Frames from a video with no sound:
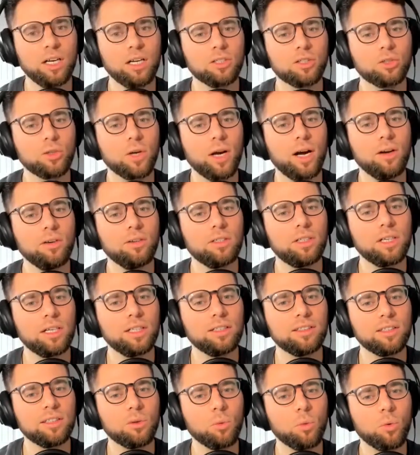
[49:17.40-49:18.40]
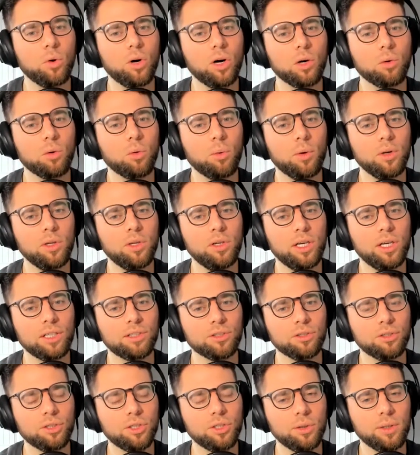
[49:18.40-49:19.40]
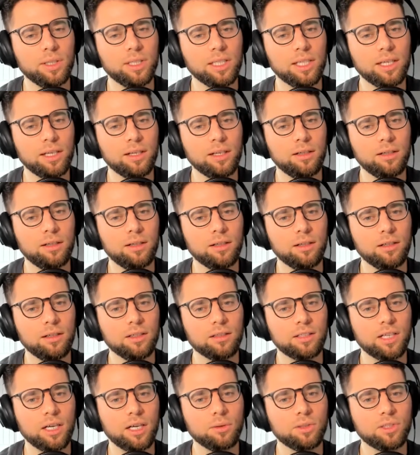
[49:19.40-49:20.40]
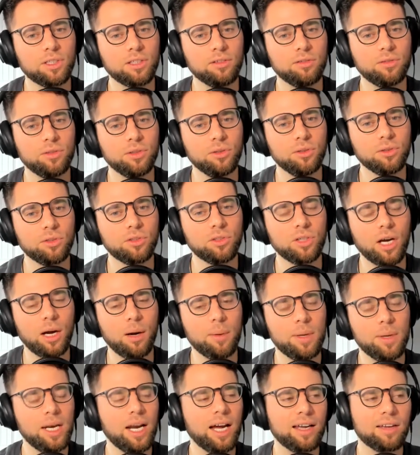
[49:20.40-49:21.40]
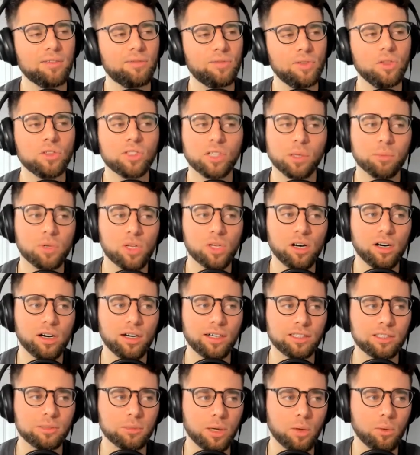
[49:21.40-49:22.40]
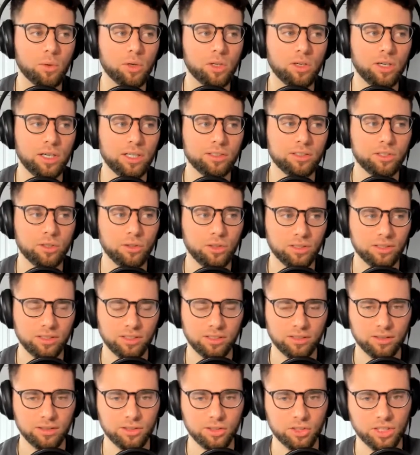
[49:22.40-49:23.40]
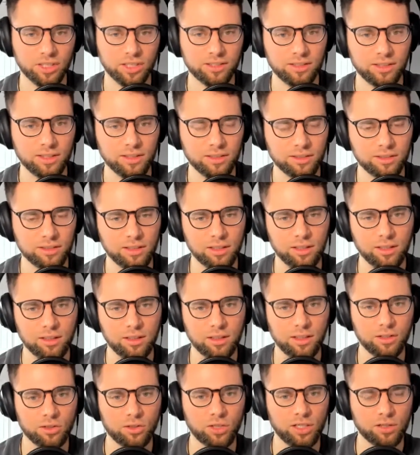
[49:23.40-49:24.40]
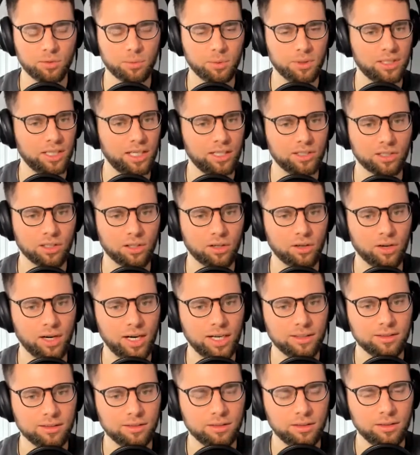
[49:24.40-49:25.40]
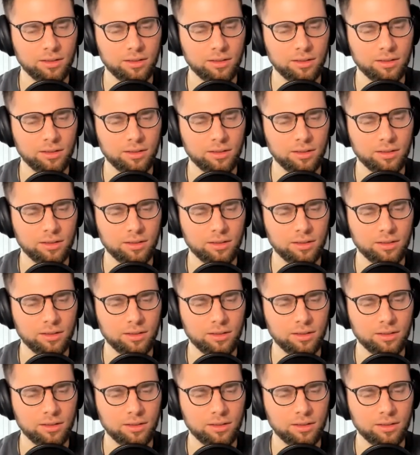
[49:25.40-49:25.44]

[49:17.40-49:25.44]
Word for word: so how does it work with what you guys are doing then? Because I was confused. I mean, not confused. I'm curious about what you guys do because it's logistics and, and transportation, correct?